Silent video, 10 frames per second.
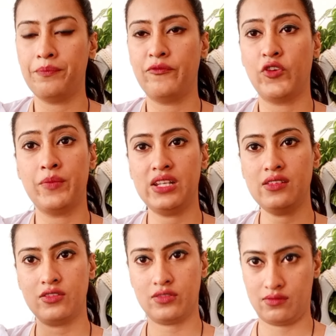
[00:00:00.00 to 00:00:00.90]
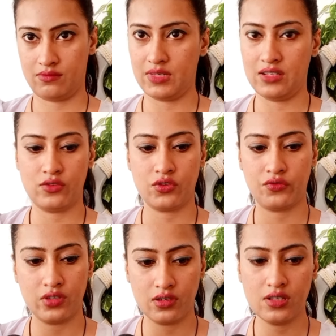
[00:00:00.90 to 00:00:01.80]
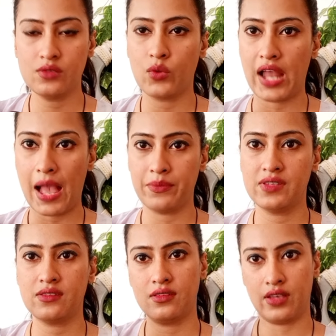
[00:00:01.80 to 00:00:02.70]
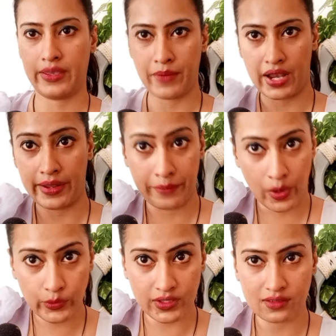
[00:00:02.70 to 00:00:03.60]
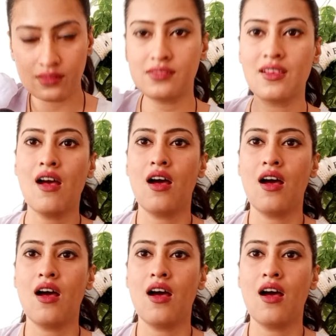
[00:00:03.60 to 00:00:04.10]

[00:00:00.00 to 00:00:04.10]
for millions and millions of years, what happens in the Himalaya mountains,